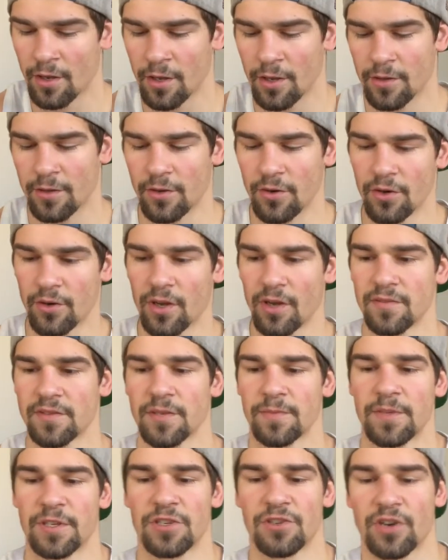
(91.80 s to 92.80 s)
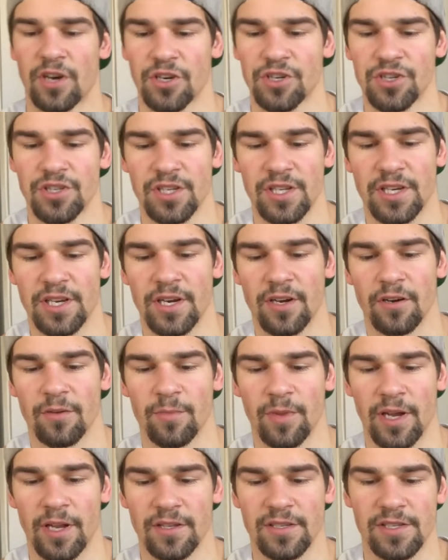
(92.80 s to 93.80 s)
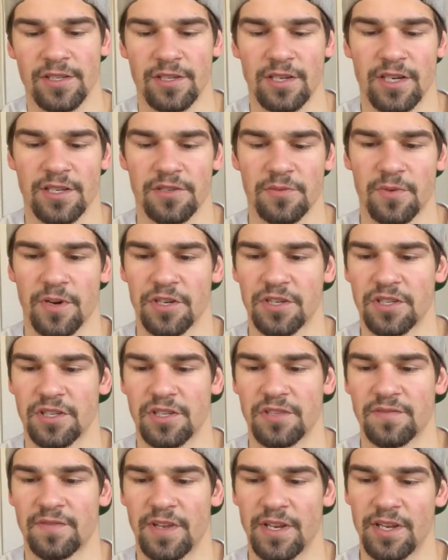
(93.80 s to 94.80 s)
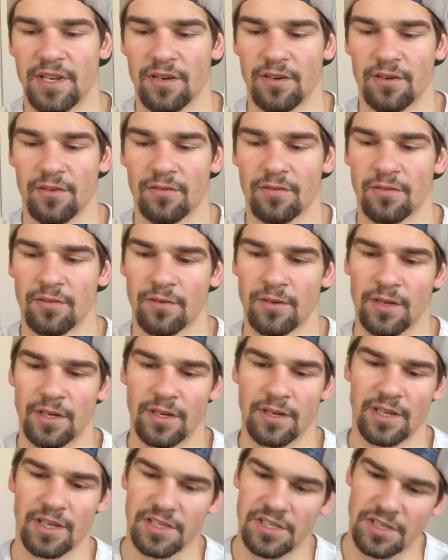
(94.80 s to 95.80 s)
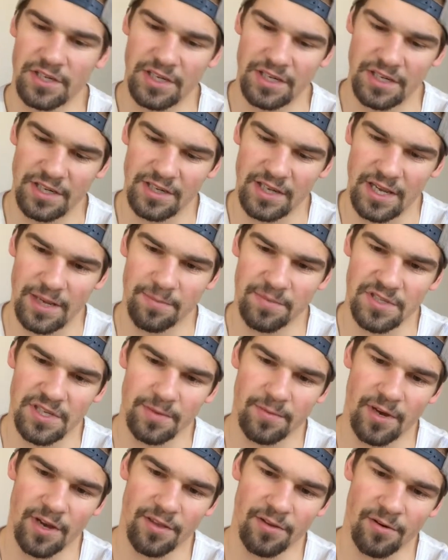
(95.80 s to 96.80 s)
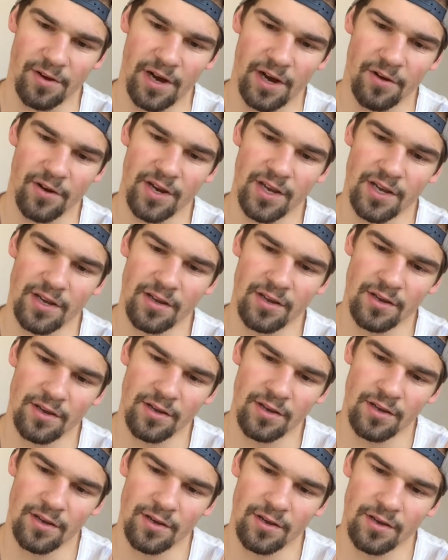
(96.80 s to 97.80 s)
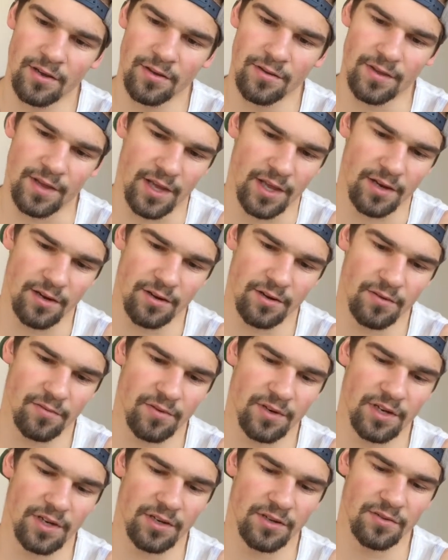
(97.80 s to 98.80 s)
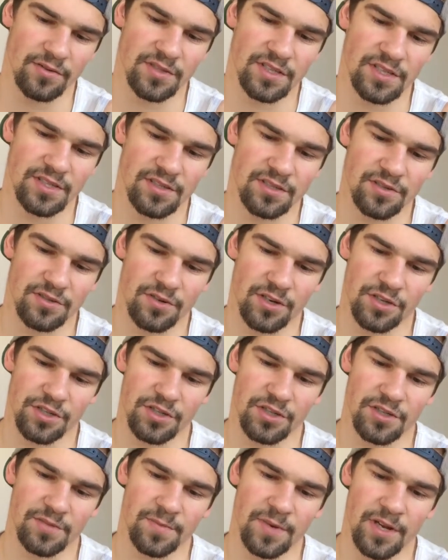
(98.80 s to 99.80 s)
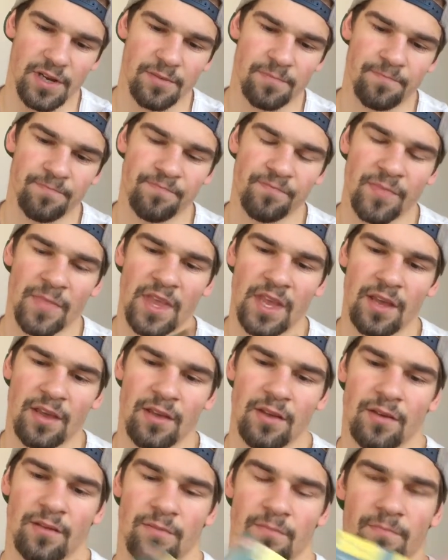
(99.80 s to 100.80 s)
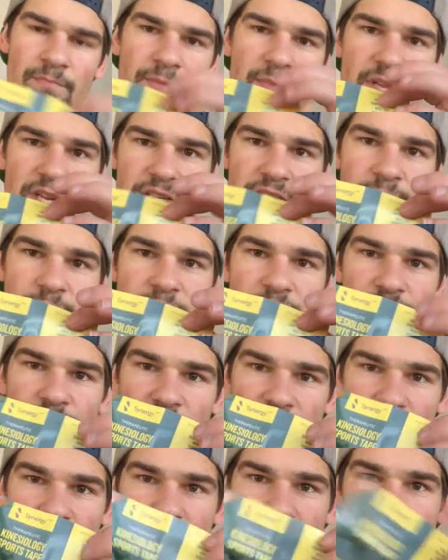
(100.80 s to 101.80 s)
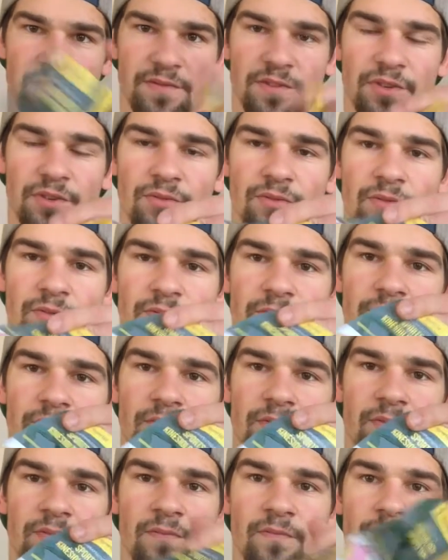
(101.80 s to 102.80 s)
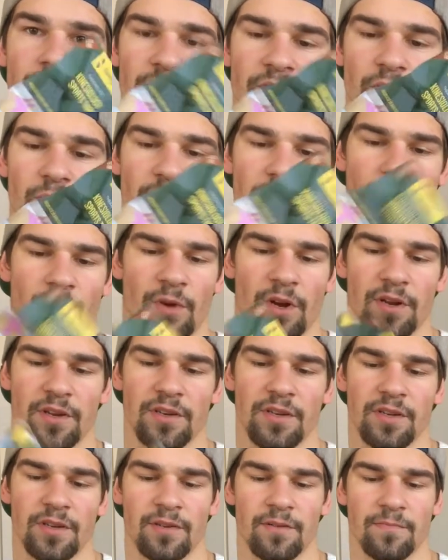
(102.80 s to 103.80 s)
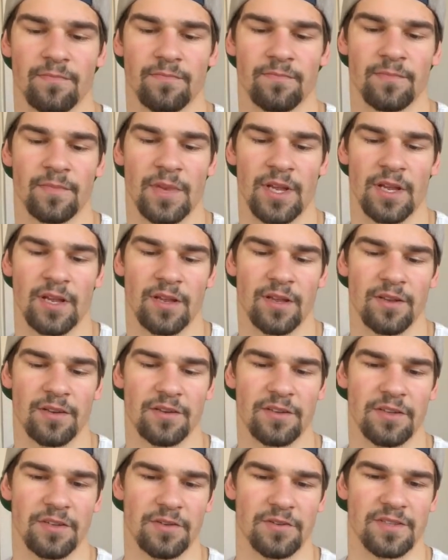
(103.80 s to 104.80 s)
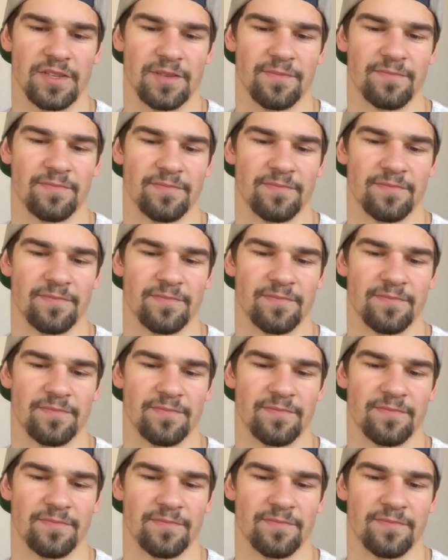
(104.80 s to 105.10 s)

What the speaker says: you do have some instructions in here, but since you guys are watching this video, unless you need to tape some other area, then you don't need to use these instructions. But there's some instructions if you really want to use them.